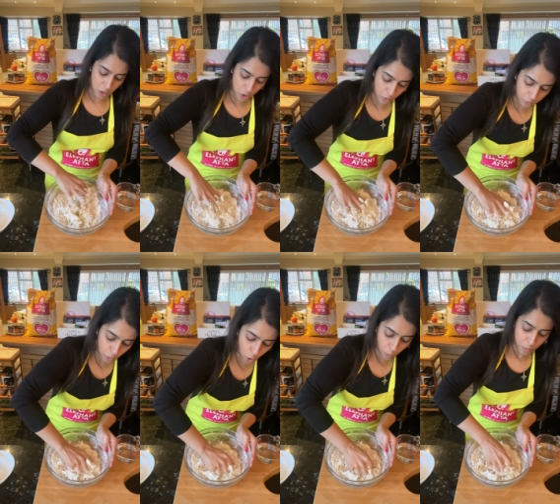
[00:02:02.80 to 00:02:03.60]
to
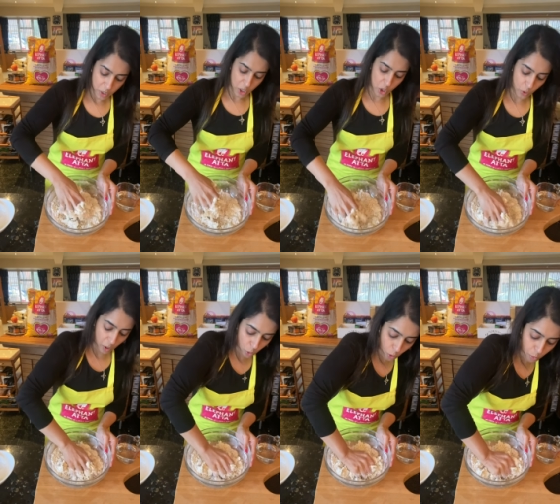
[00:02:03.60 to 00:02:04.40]
form, you're
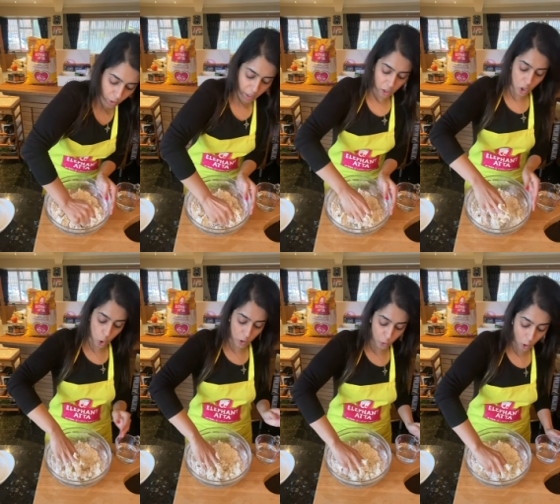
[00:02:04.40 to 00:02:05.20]
incorporating the whole
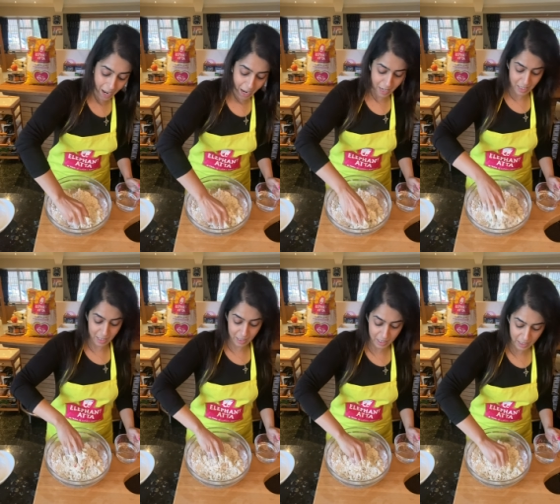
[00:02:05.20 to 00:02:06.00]
of your hand in the
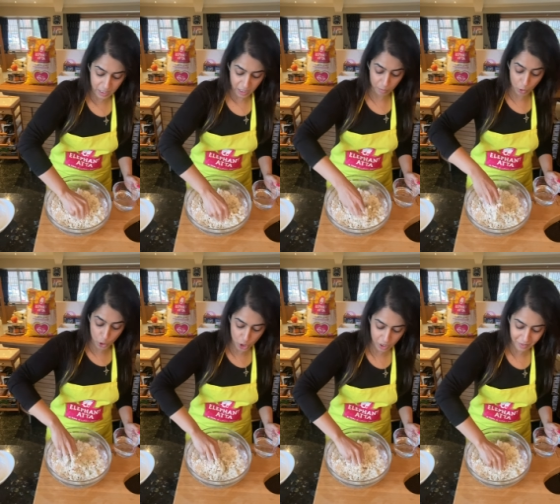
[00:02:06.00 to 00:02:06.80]
kneading
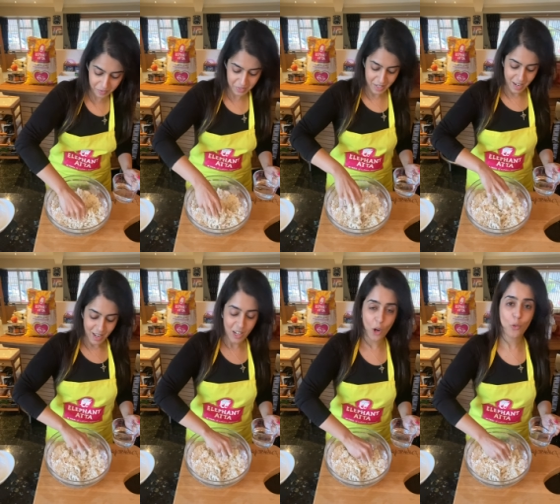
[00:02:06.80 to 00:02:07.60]
motion.
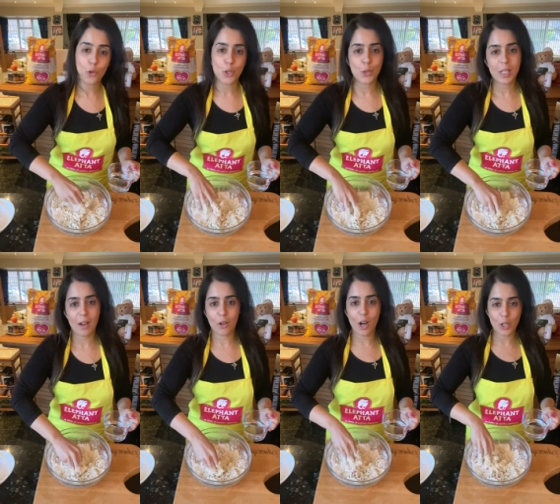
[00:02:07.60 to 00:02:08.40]
Now, of course, using
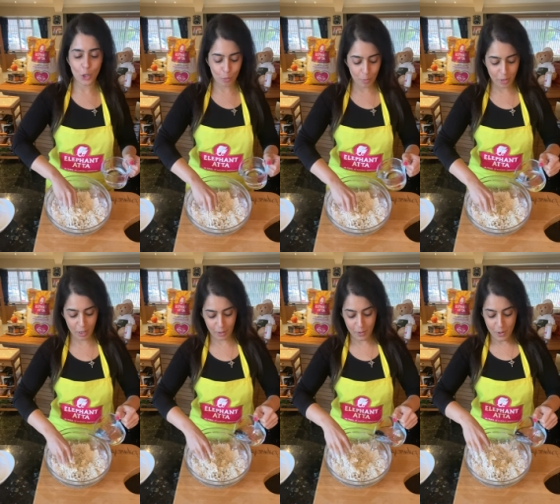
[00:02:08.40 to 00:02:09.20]
avocado, you probably
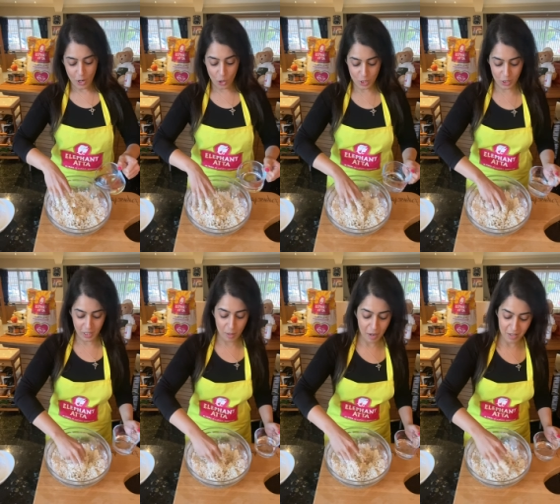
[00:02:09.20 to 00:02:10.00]
think, oh, it's going to
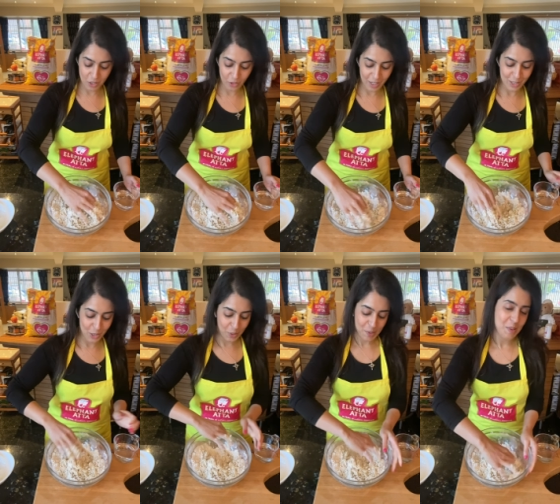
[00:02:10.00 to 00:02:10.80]
come out as a green dough.
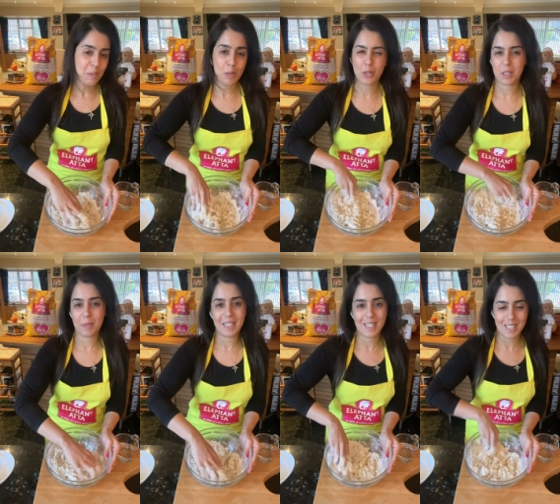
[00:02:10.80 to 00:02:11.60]
But trust me, it
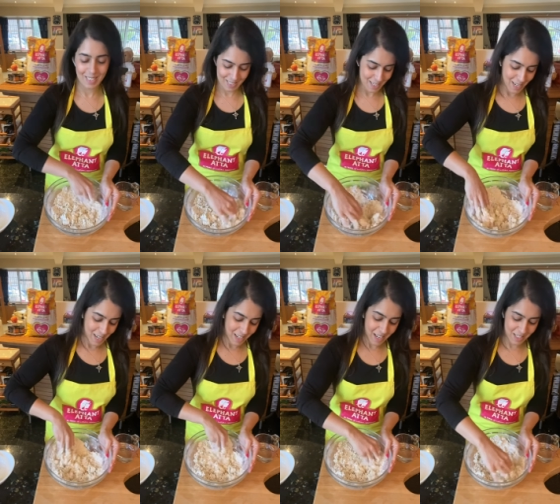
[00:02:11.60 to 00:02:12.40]
doesn't. It
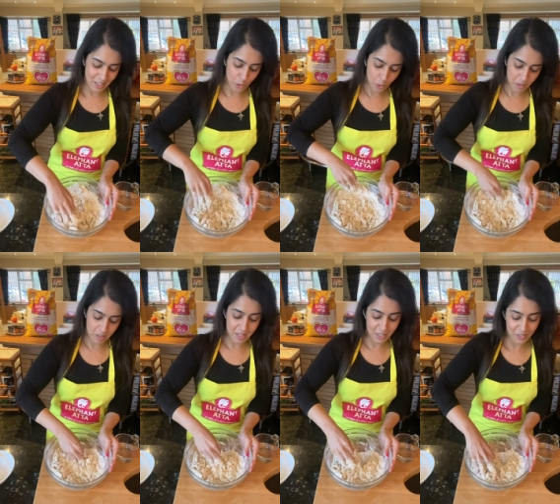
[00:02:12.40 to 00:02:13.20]
has a little
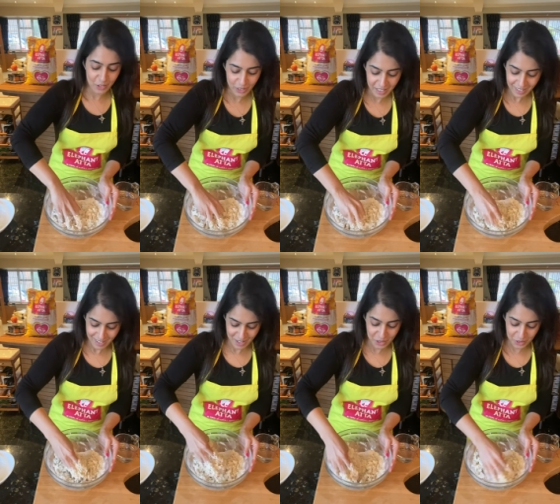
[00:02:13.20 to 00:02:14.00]
tint of green,
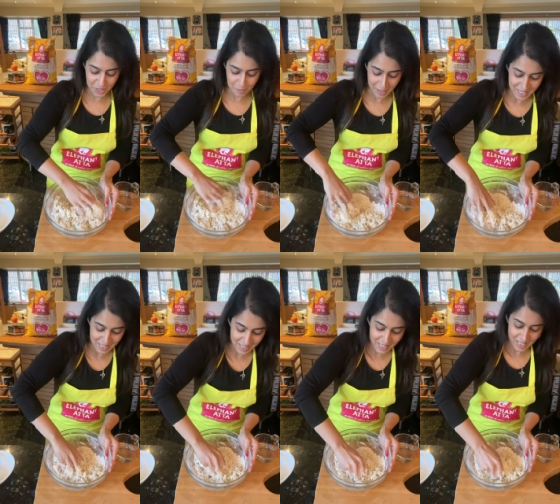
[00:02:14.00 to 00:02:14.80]
your chapattis.